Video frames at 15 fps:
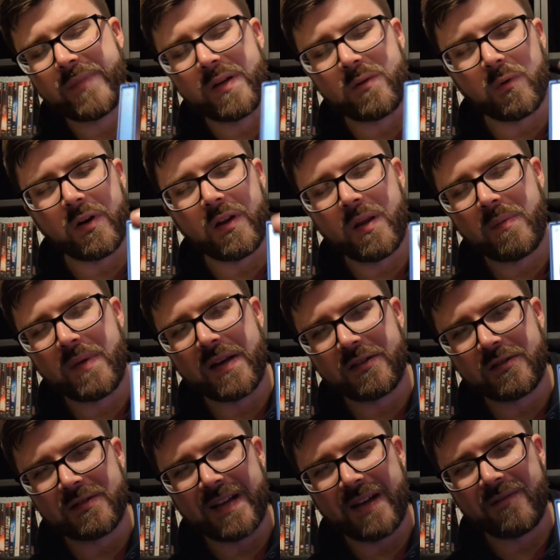It's one of them that
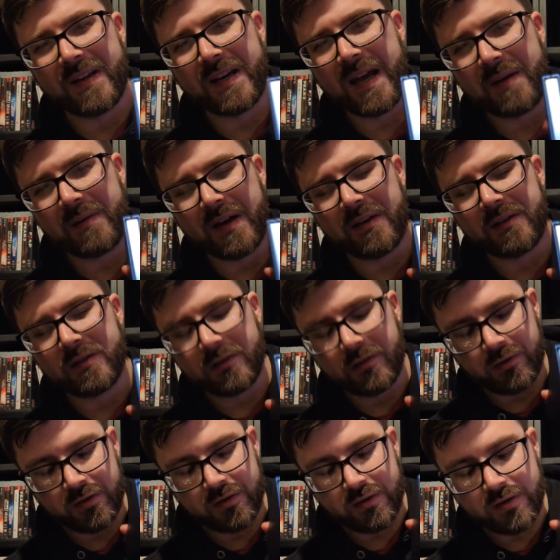doesn't have the name down the
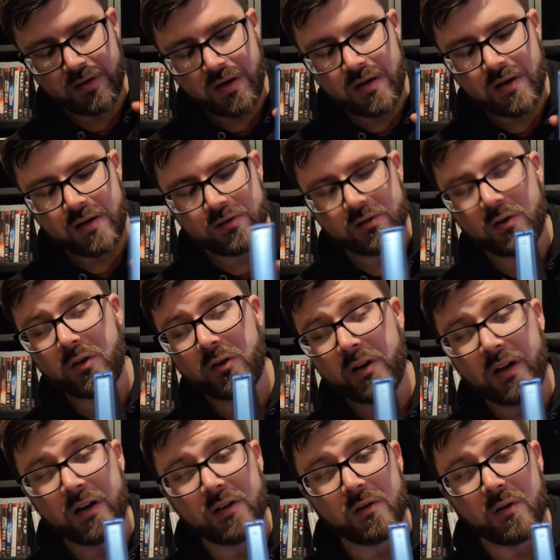side. So
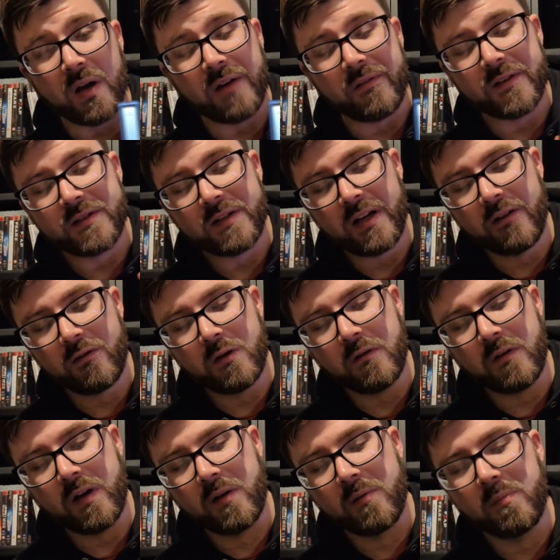luckily I do have the sleeve
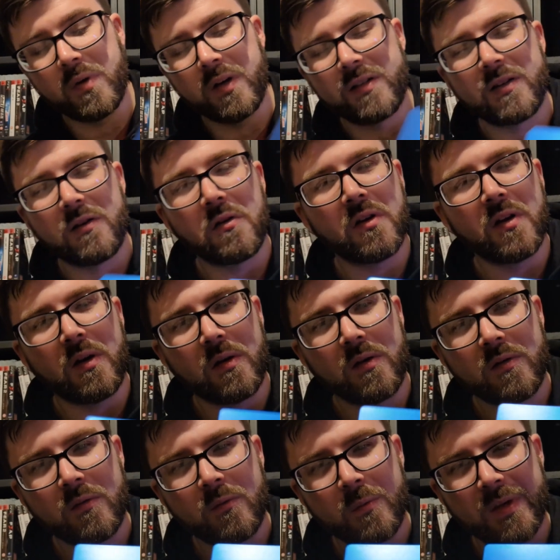cover, but it's
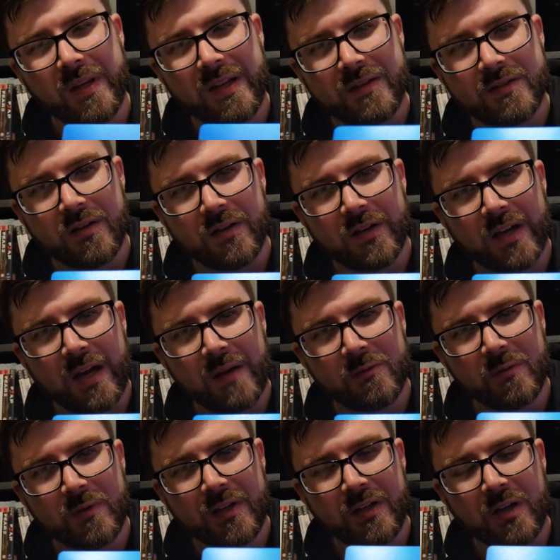annoying with these kind of
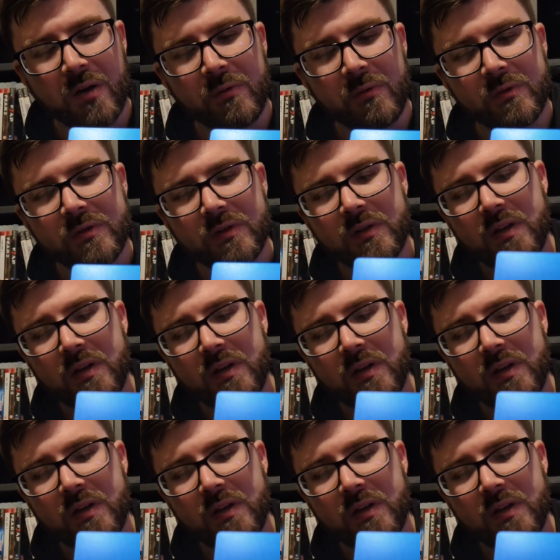games when you don't.